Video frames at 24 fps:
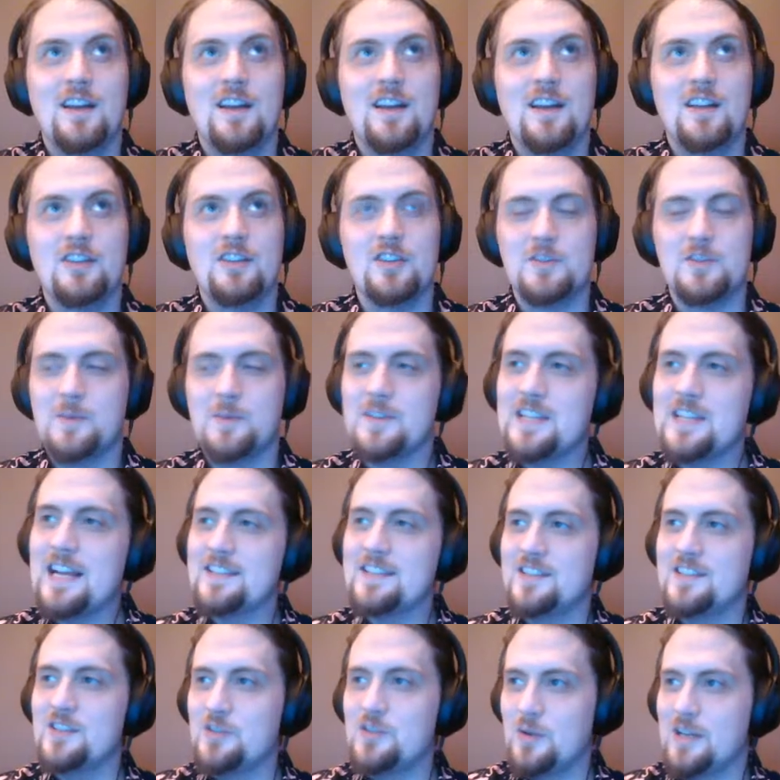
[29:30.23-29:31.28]
You're supposed to
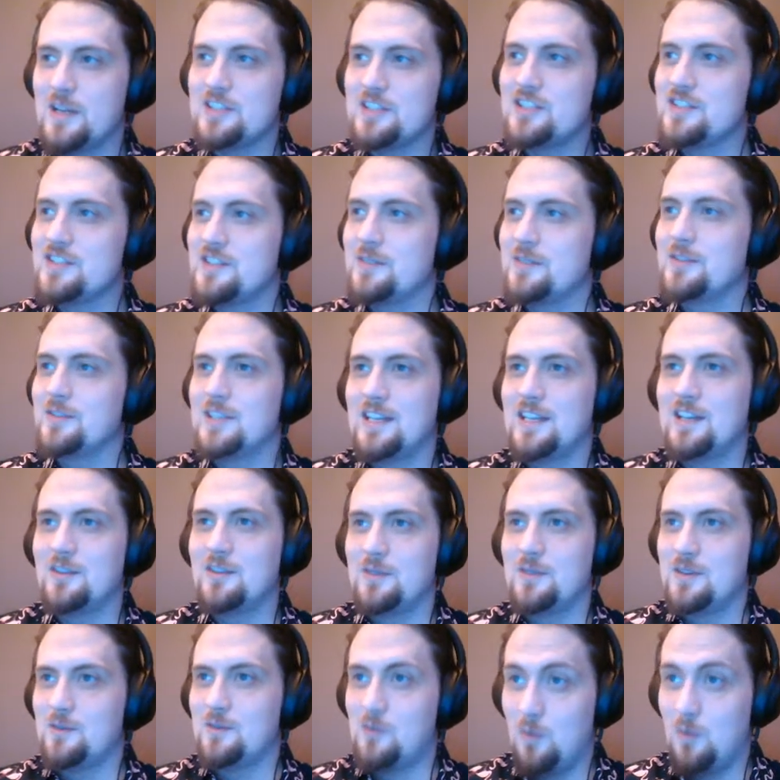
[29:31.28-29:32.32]
ask these questions every day
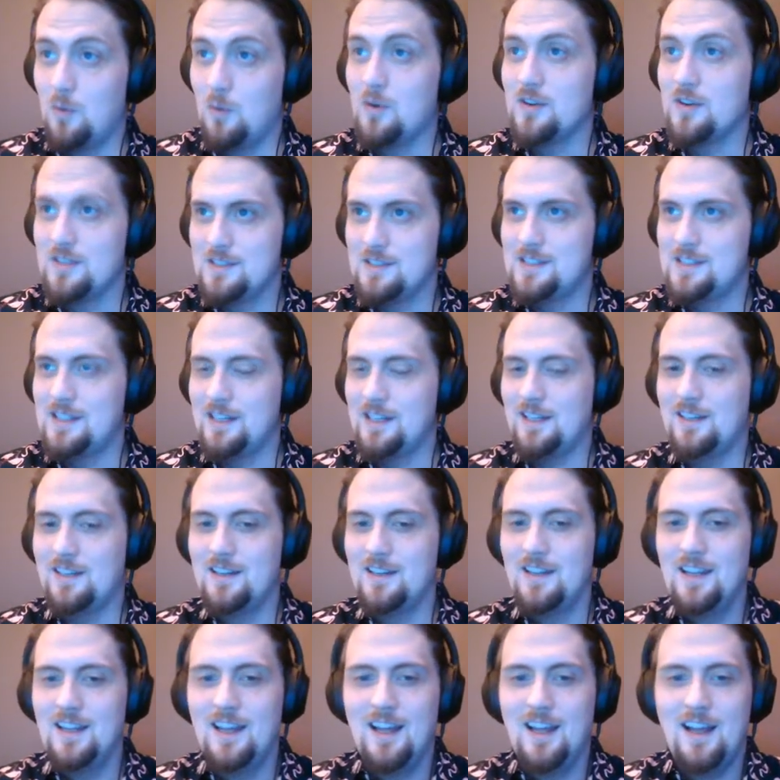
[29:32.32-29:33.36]
you're in
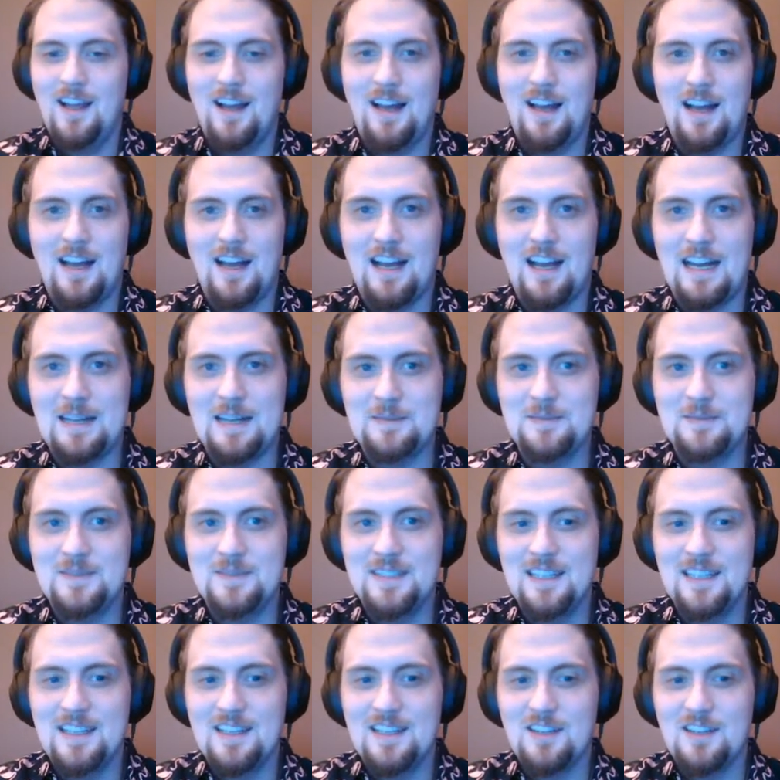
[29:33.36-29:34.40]
quarantine. But
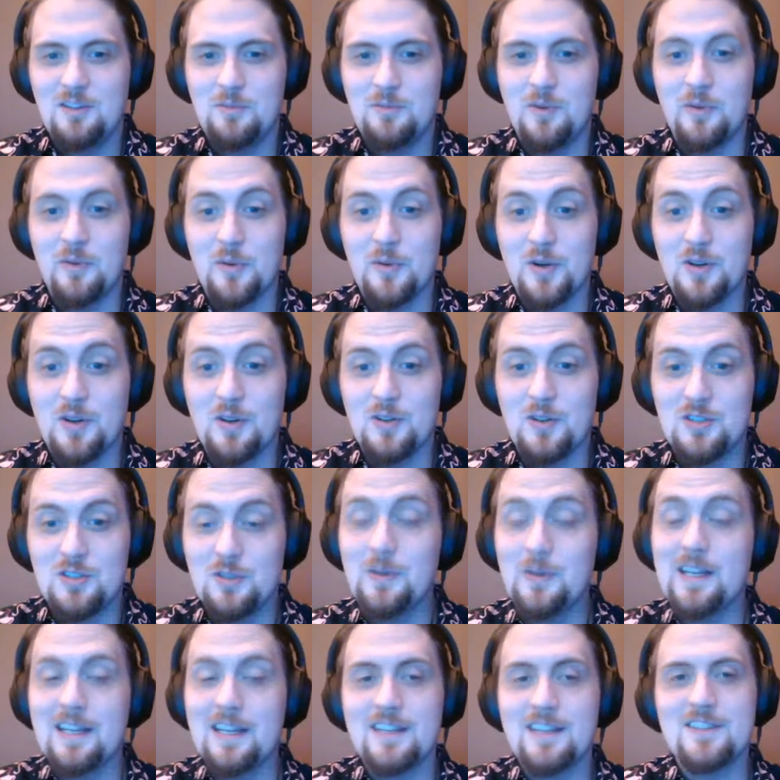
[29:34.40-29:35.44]
we're
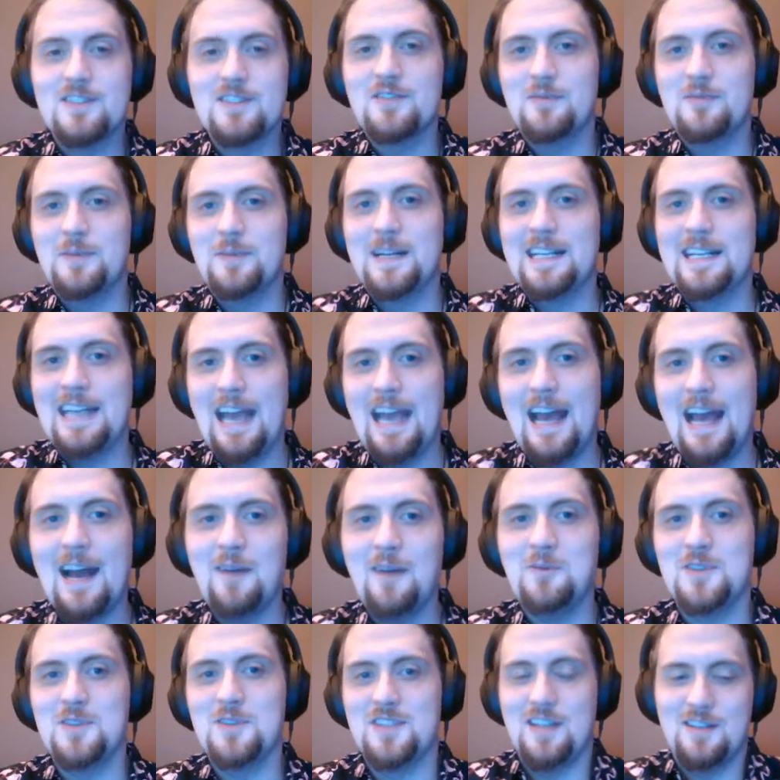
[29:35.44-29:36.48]
doing it as if my
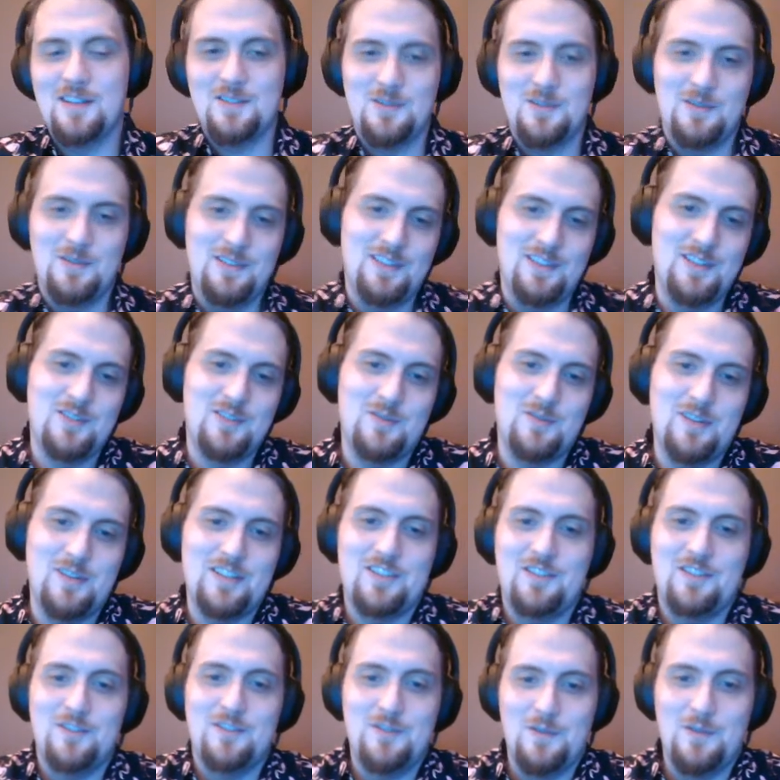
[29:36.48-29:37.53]
cat was answering these
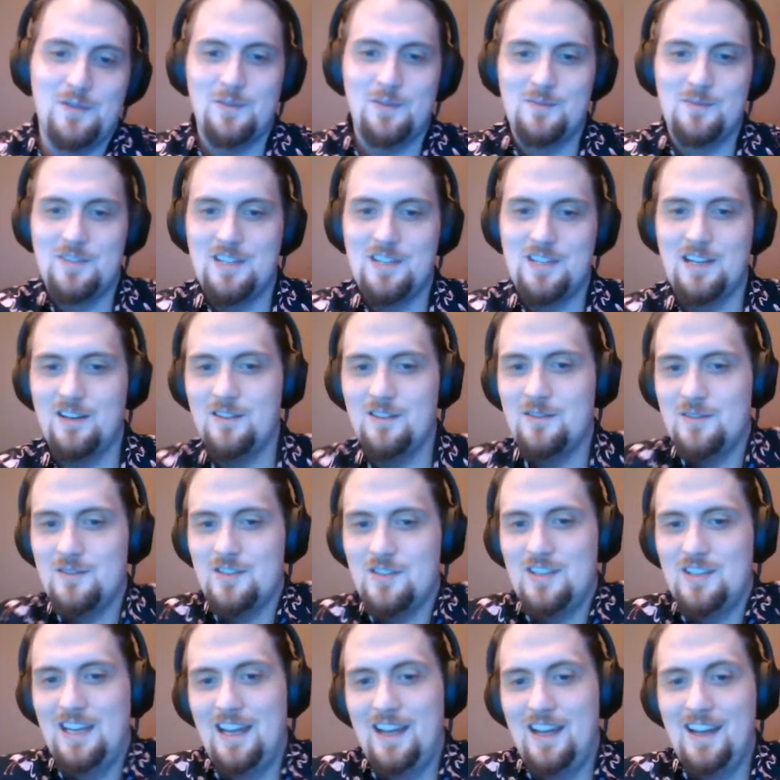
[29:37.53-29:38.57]
questions for
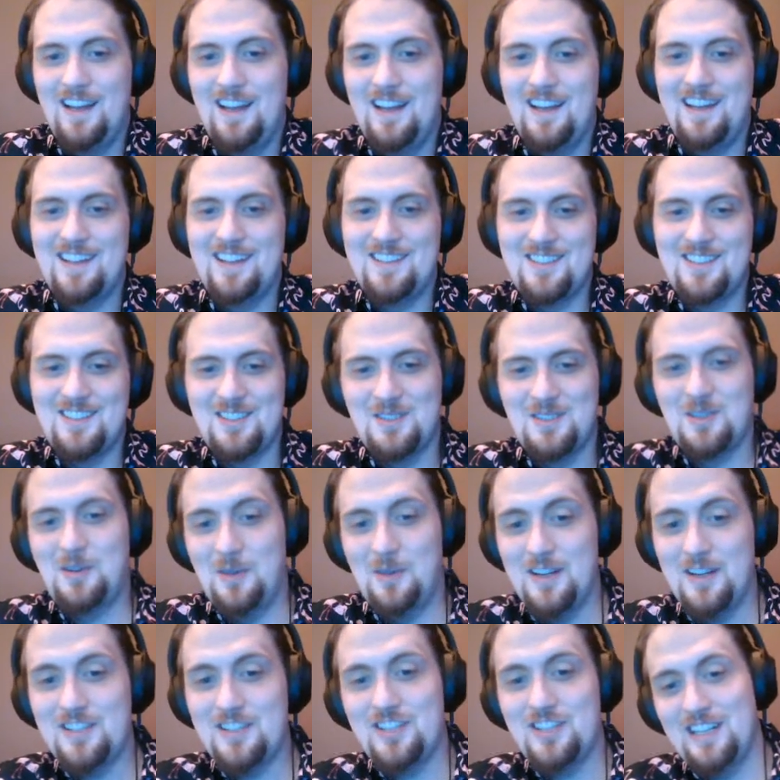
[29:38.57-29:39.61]
themselves. And so the
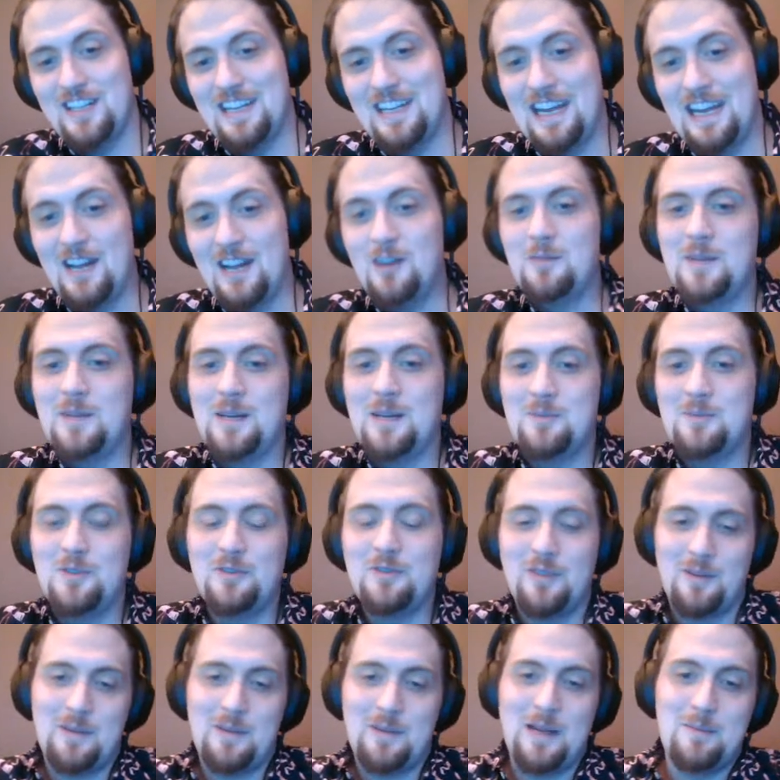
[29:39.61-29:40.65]
question, how am I
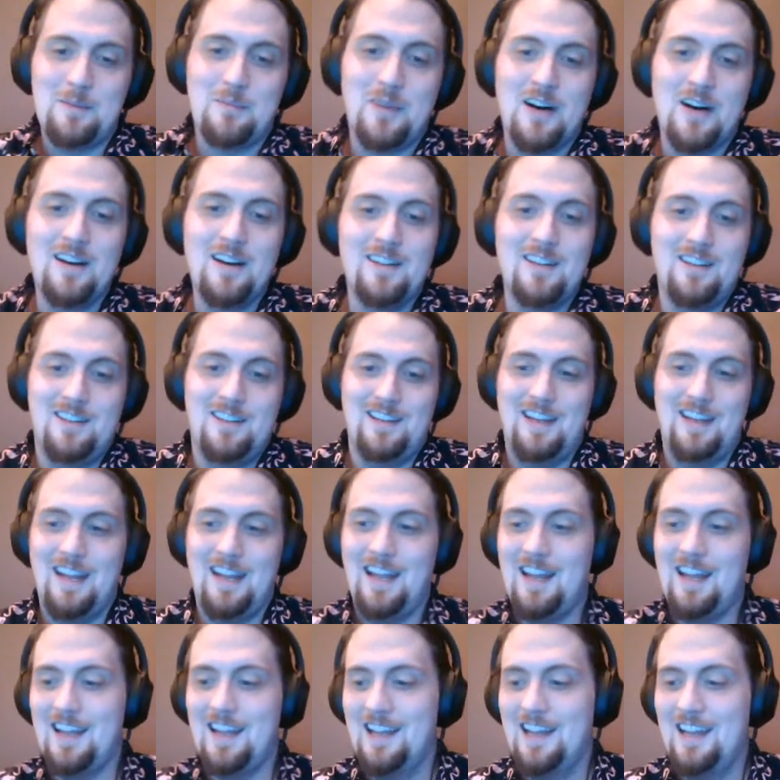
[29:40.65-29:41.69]
moving my body
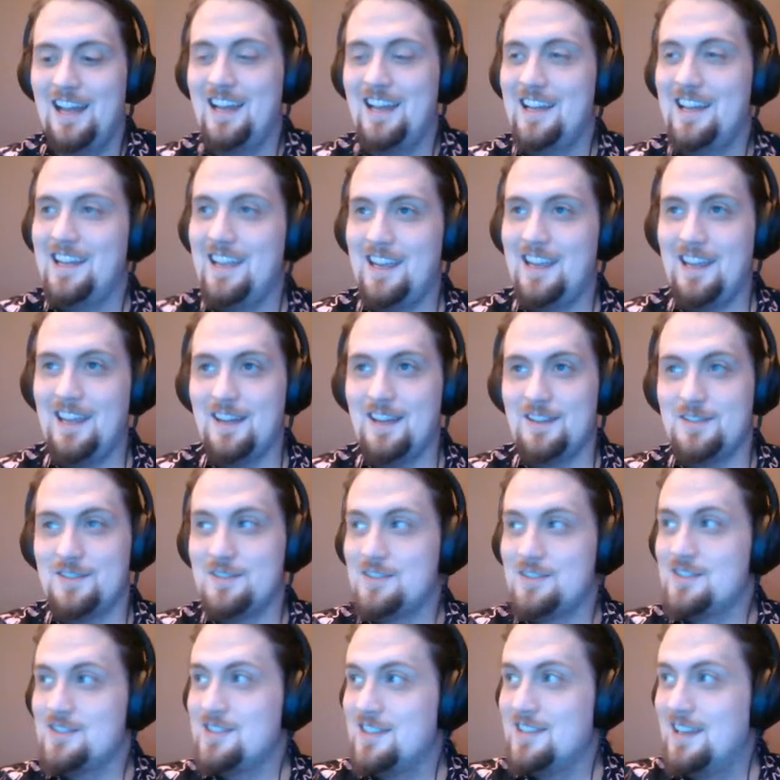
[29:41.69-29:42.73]
today,
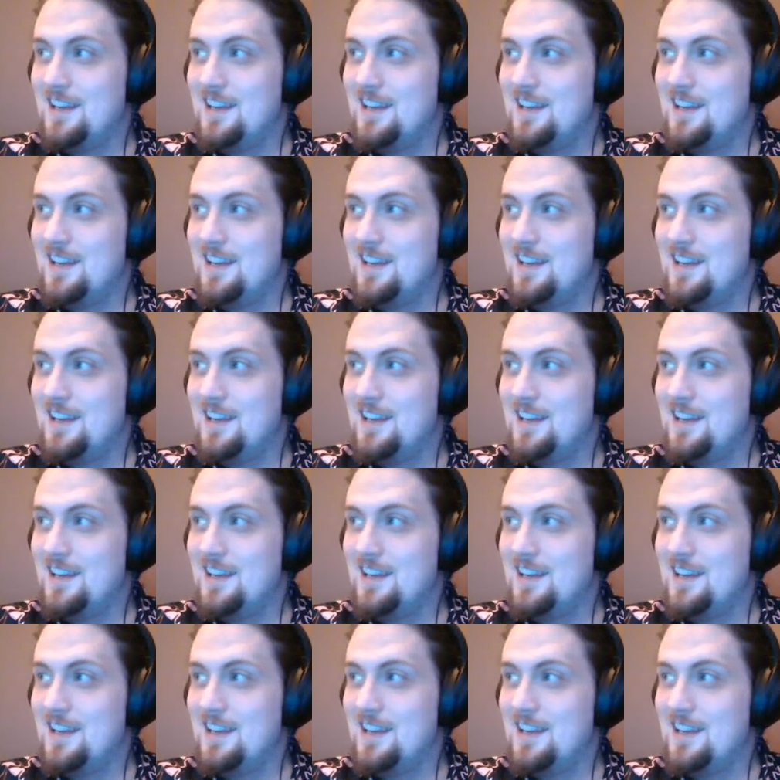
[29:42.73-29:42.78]
is